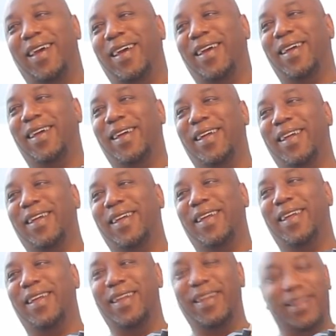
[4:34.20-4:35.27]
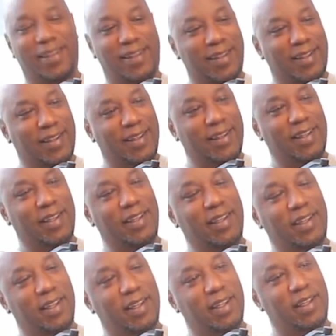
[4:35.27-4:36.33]

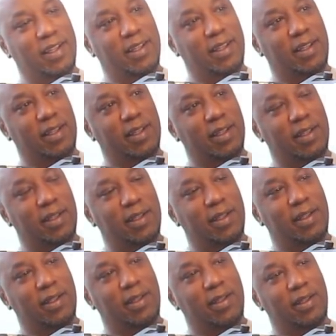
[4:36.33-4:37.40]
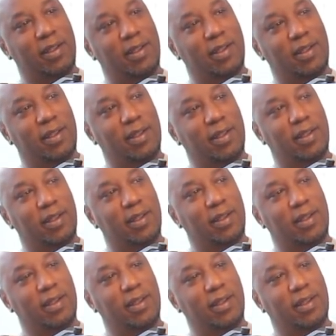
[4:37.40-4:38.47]

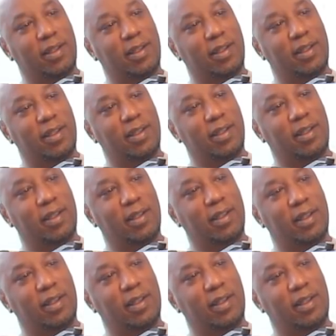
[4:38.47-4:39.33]
This person isn't speaking.